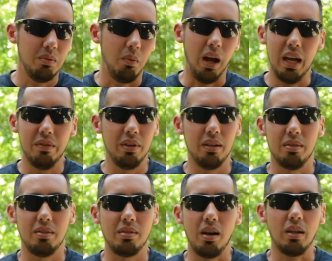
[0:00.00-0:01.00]
why
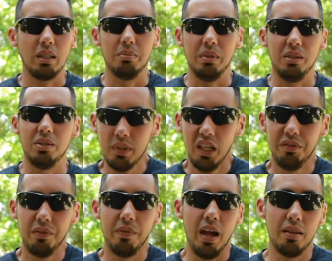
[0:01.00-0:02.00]
even talk to me?
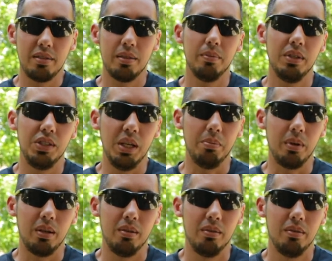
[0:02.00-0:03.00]
If you found someone
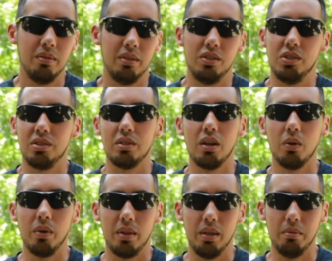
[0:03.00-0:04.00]
cheaper, then just go
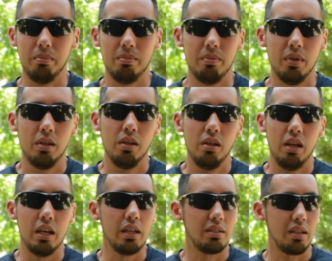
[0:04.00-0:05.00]
with them.
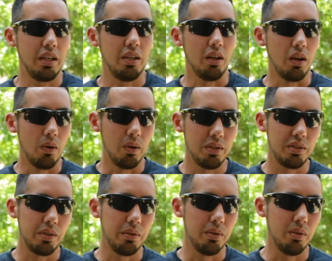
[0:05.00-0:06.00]
And it's like you're going
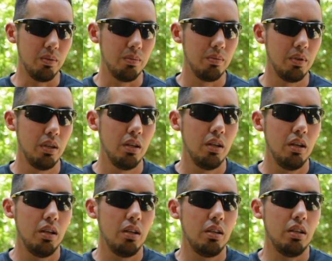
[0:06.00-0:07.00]
to,
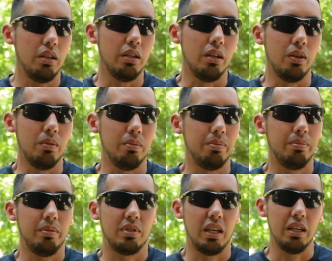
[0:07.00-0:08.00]
you know,
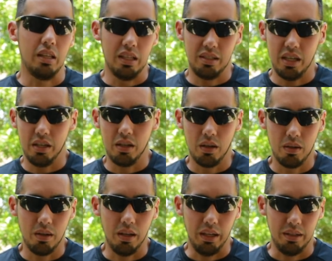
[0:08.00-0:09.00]
say let's say you go
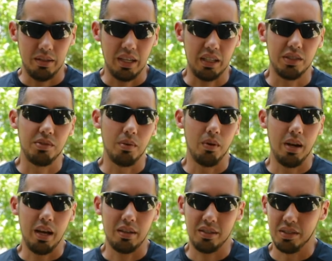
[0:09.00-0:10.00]
to like Texas
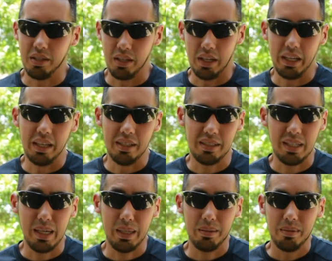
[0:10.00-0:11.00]
Roadhouse and you're going to get a
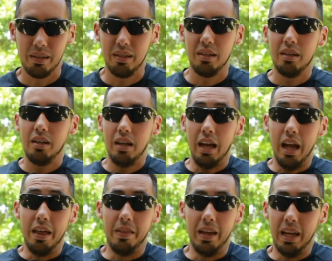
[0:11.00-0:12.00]
steak,
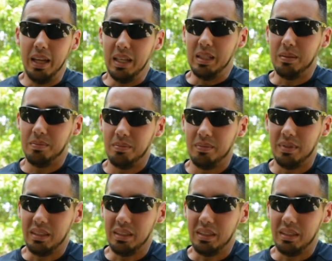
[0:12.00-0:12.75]
and then